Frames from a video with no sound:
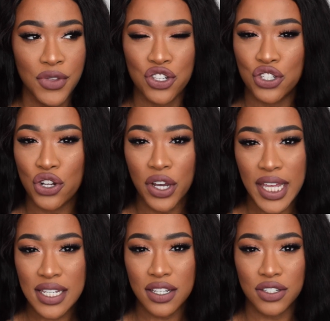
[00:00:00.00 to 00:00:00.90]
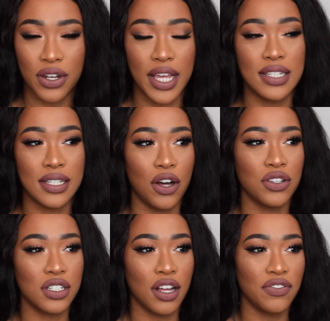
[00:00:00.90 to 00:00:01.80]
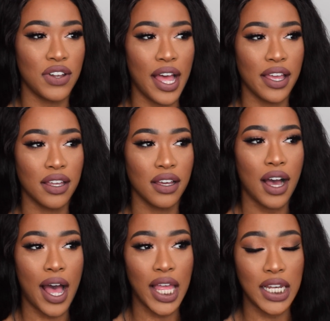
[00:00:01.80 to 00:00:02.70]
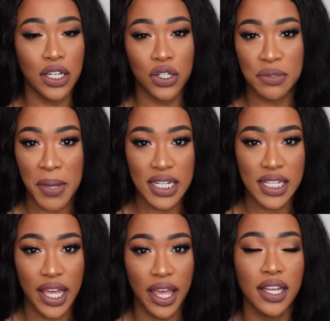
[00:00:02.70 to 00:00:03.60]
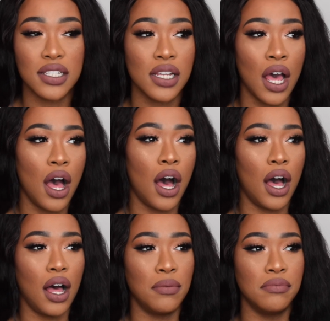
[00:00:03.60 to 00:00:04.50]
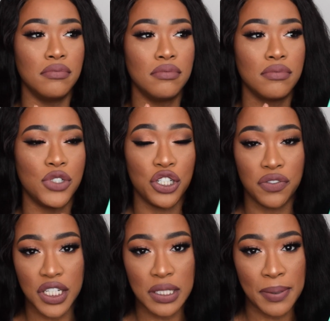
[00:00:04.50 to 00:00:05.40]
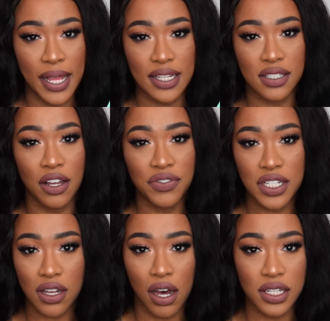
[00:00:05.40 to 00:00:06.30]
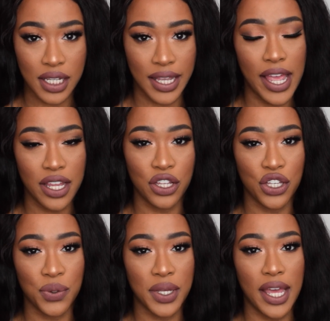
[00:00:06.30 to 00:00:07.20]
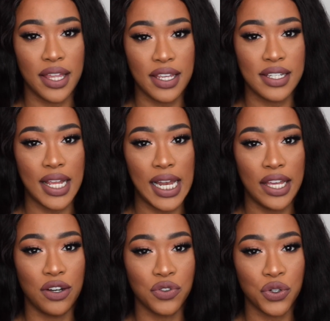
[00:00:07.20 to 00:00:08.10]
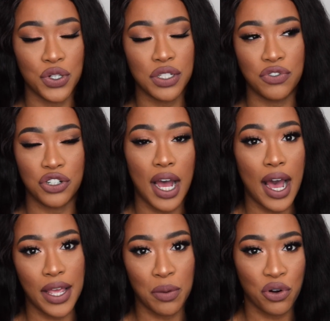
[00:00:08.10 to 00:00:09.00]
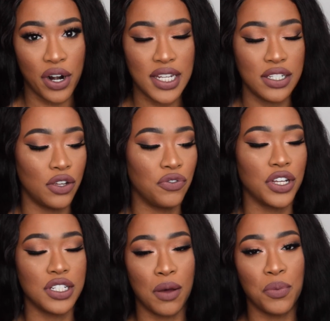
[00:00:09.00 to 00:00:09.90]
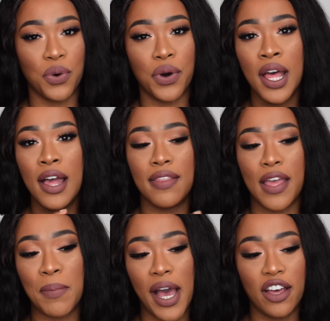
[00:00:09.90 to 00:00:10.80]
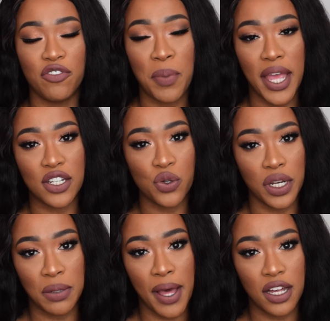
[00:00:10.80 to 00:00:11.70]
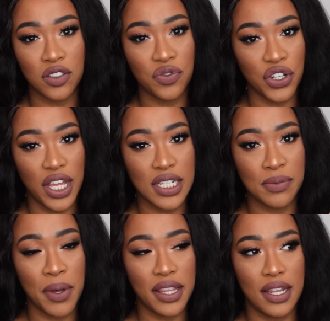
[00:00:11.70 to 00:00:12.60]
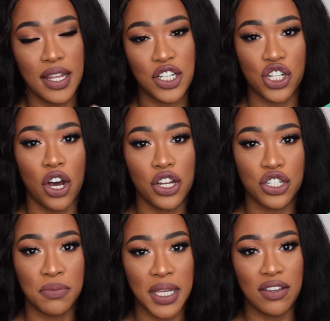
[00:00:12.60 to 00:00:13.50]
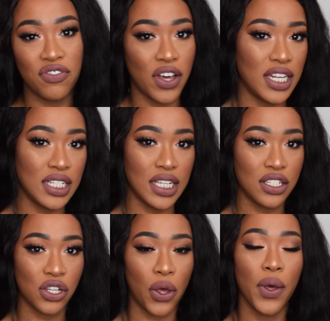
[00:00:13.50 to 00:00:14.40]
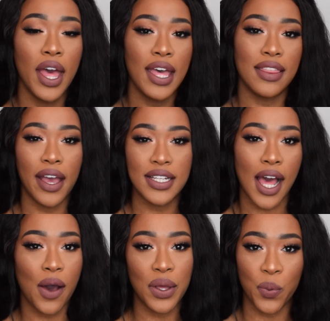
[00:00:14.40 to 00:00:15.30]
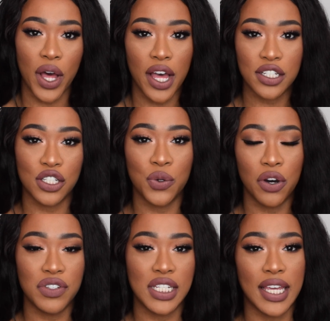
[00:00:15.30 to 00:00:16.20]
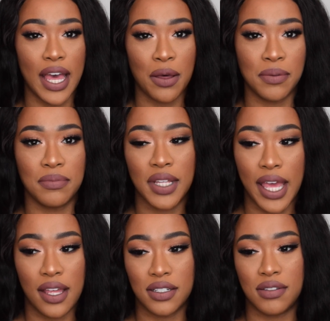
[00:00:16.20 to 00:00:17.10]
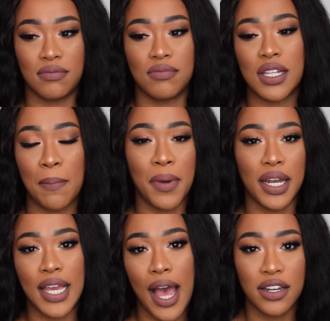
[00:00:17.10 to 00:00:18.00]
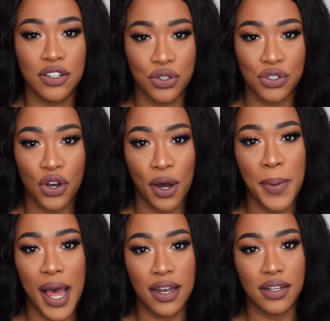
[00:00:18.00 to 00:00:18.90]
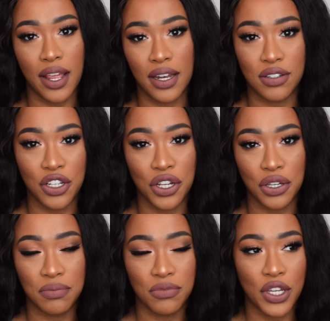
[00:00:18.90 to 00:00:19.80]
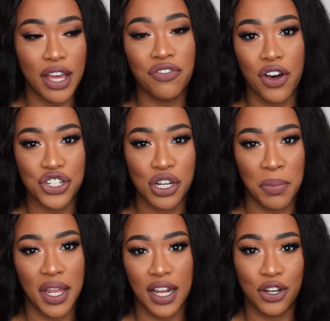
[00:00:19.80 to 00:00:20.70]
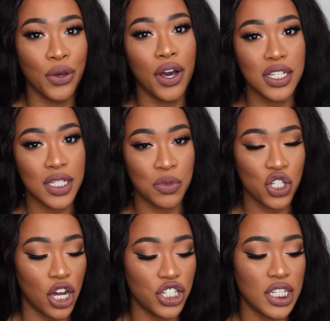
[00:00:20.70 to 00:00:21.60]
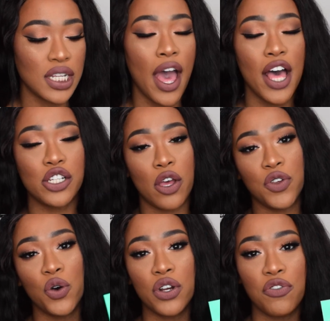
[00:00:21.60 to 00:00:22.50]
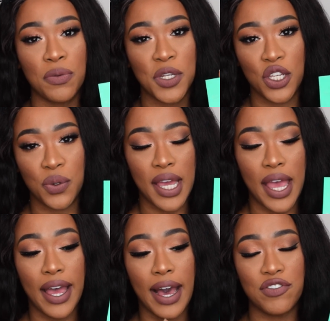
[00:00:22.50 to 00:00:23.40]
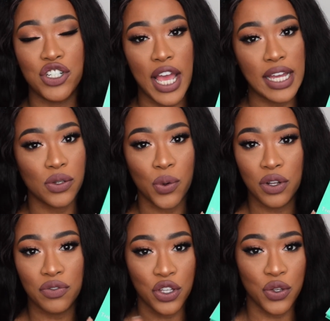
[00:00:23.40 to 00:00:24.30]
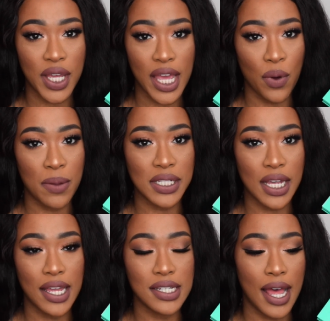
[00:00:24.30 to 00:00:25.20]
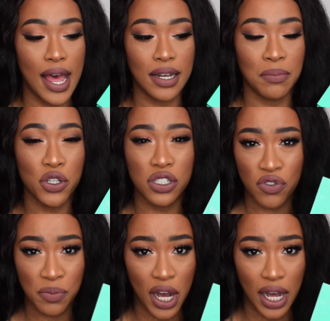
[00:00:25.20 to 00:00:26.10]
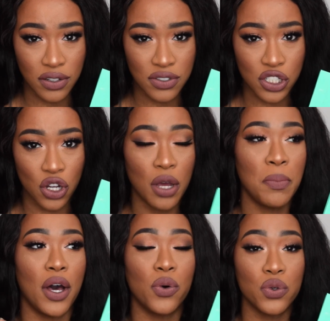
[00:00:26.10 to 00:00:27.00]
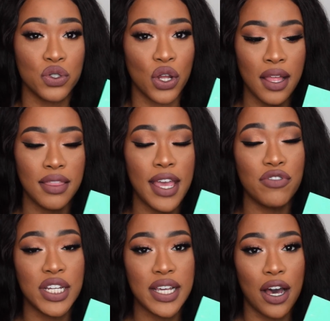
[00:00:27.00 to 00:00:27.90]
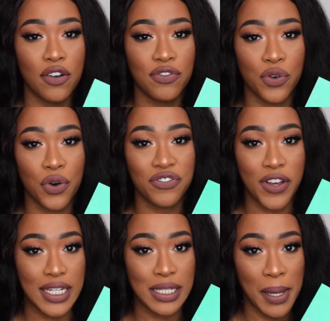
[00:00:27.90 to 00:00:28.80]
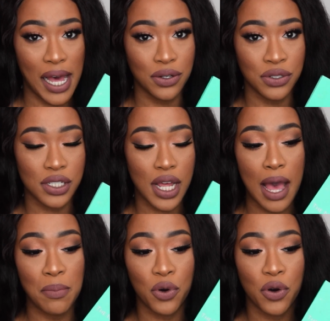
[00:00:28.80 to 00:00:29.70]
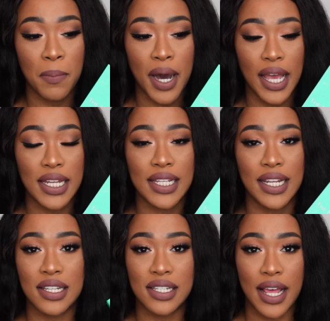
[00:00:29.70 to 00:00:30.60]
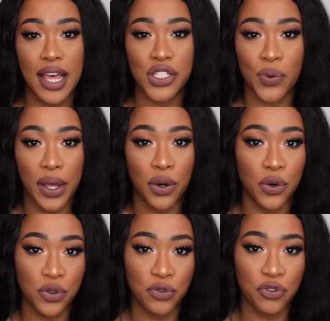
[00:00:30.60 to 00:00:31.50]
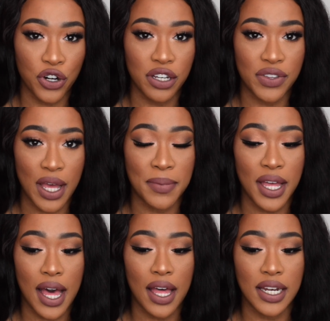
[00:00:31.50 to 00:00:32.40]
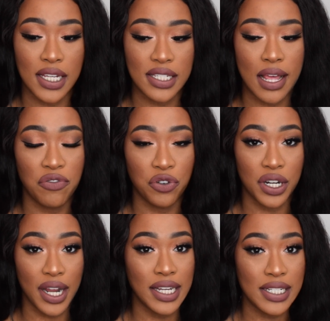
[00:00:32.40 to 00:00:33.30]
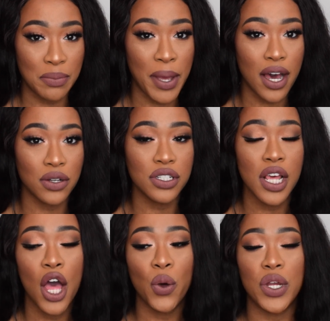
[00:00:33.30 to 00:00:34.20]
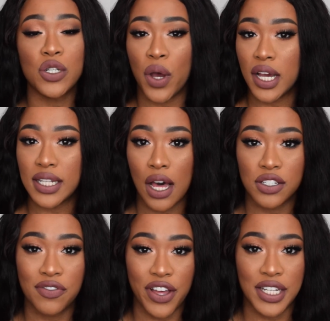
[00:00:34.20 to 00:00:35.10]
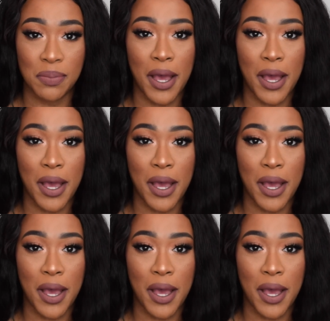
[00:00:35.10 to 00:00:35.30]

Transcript: stockist so they sell stuff like Kylie Cosmetics um, Juvia's Place stuff that's hard to get in the UK they sell it of course for a higher price so for example they might have paid 20 pounds for this but then they charged me 30 so that is how it works you obviously get a, get some money added on top and then you know you get fast shipping and no customs charges so if you order it from the UK I've checked all of the UK websites and most of them are out of stock but also they retail for 30 pounds I bought mine in a set so I got all three of them in a set for 90 pounds which works out to 30